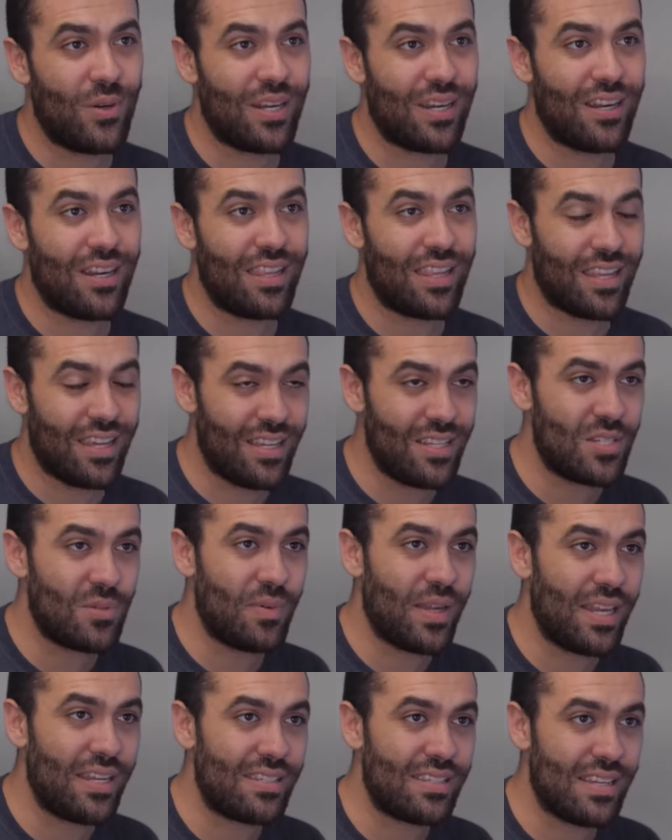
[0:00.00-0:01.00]
on in the gun
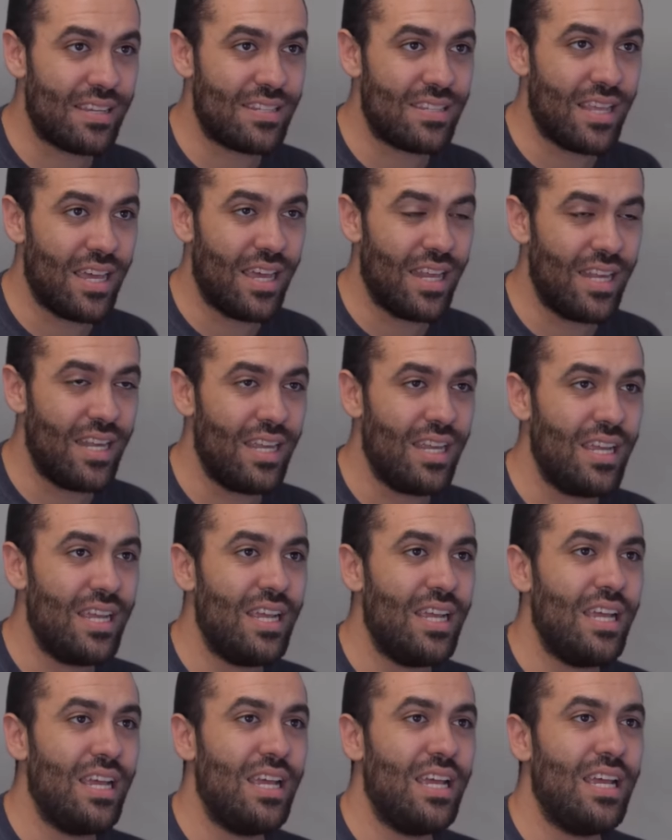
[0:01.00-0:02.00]
space is that
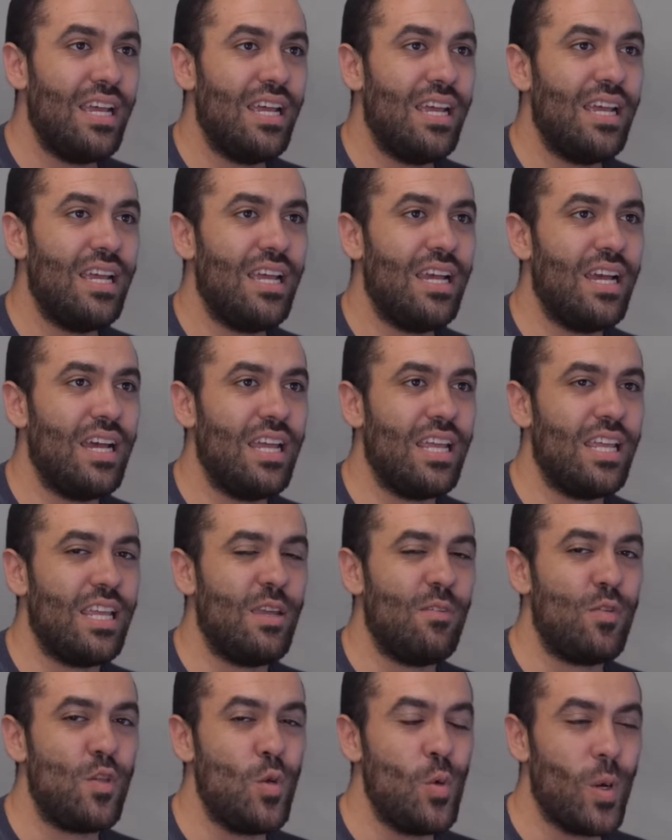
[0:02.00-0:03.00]

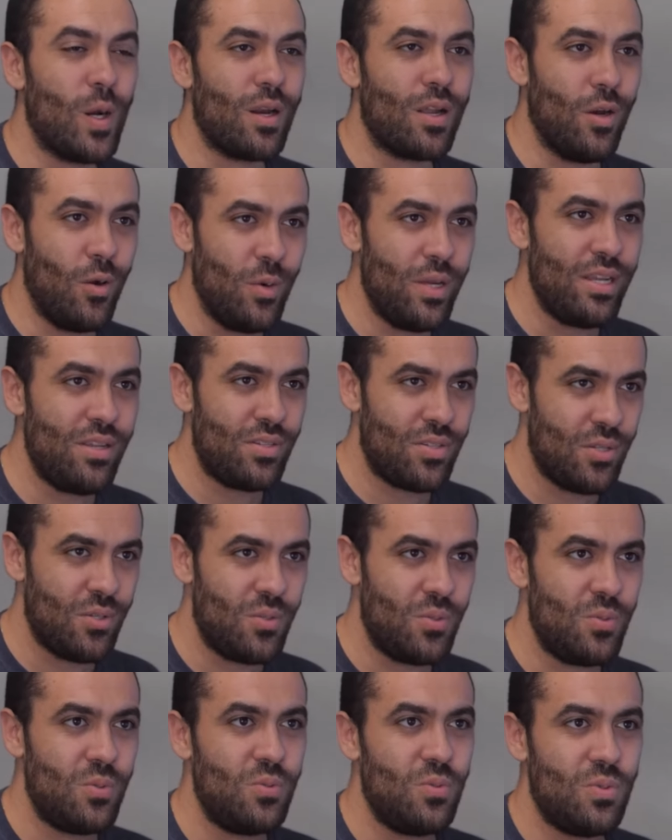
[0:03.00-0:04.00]
if you are going
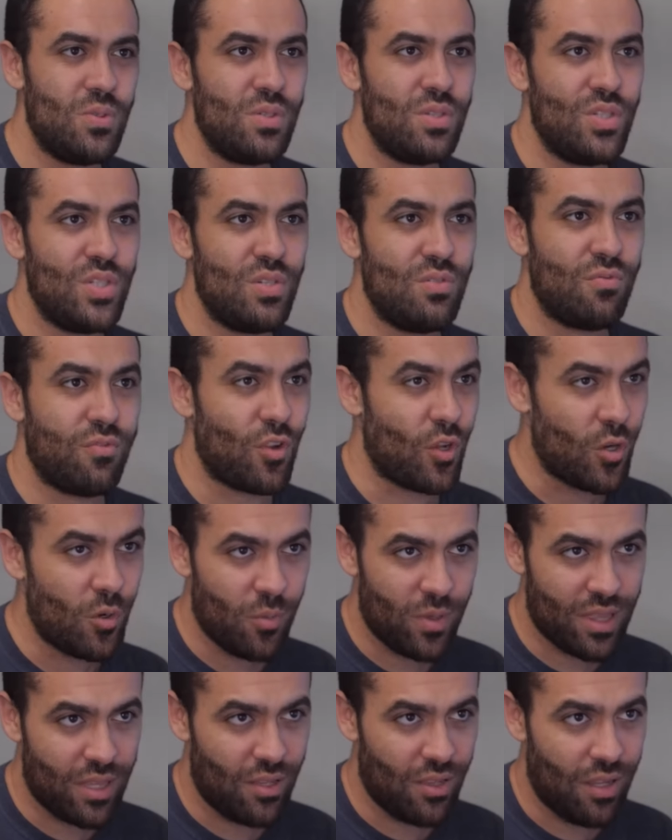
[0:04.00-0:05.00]
to flirt
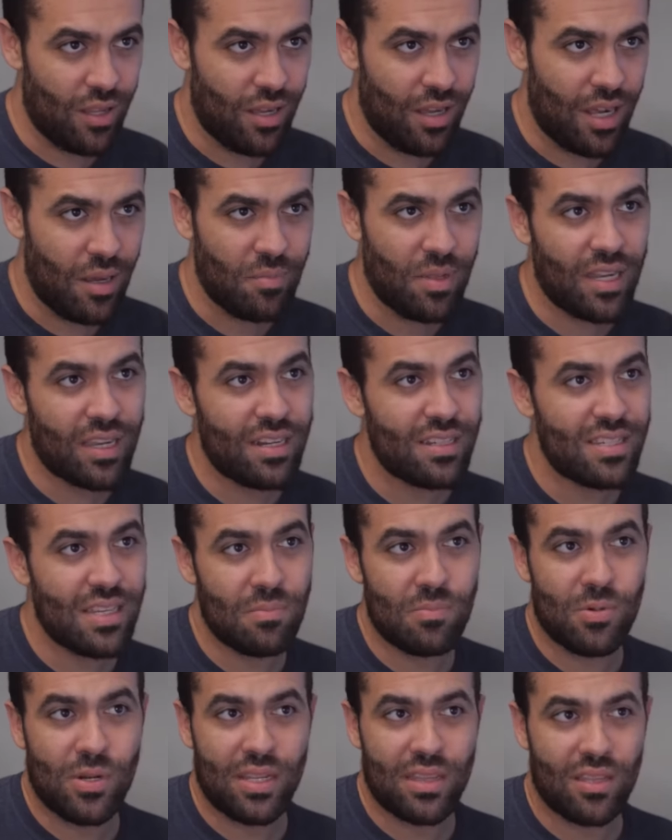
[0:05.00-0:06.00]
with the law, I'm not going to say
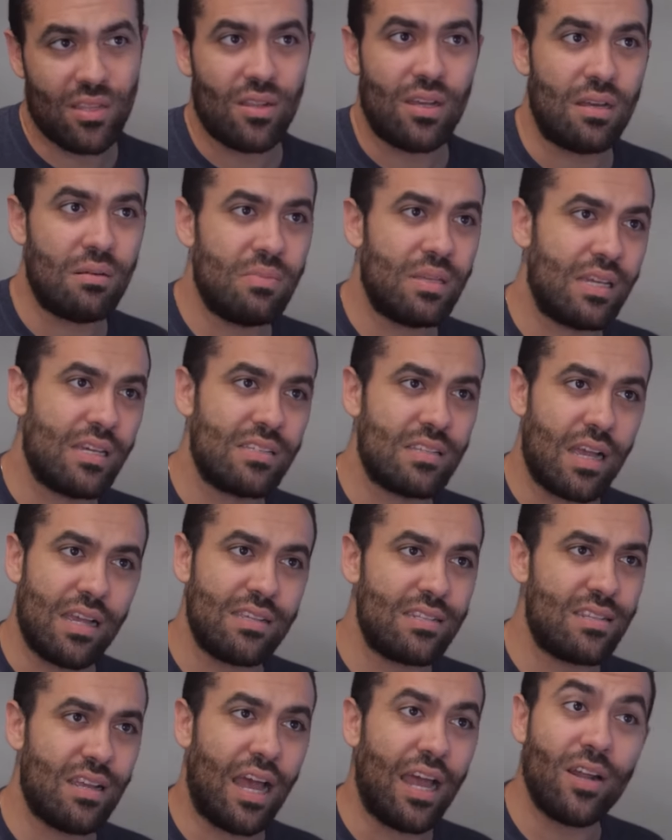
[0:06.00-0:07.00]
break the law because I
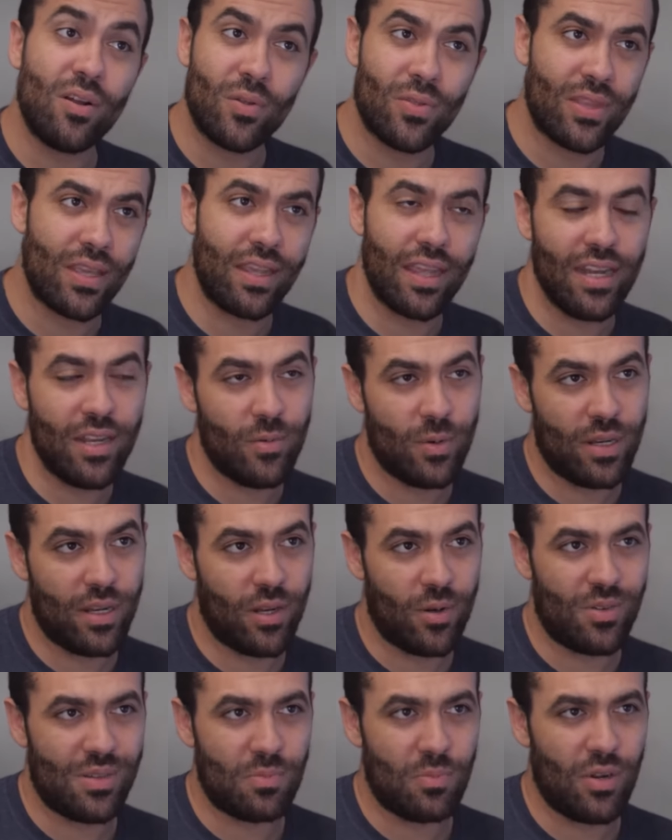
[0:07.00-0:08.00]
still I don't think anyone
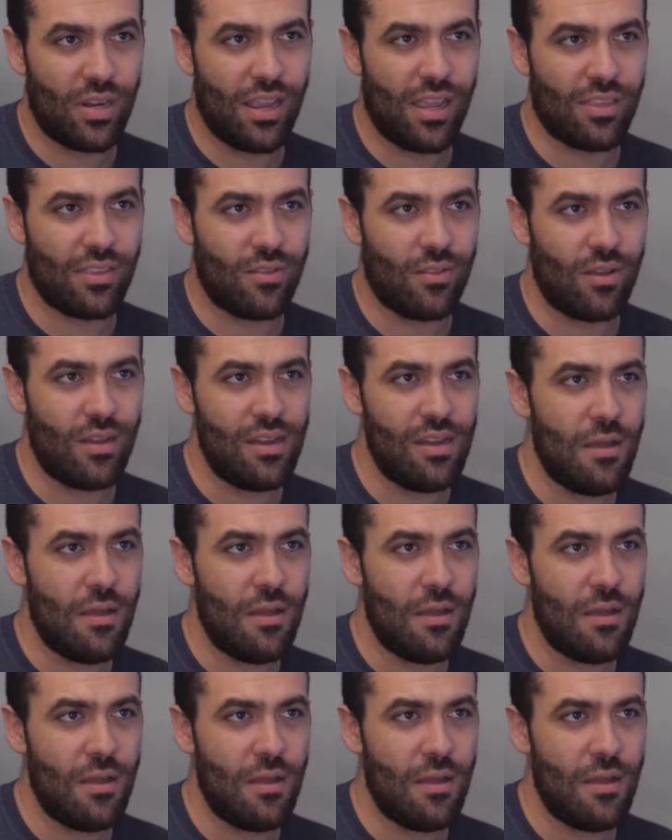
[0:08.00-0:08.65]
here was breaking the law.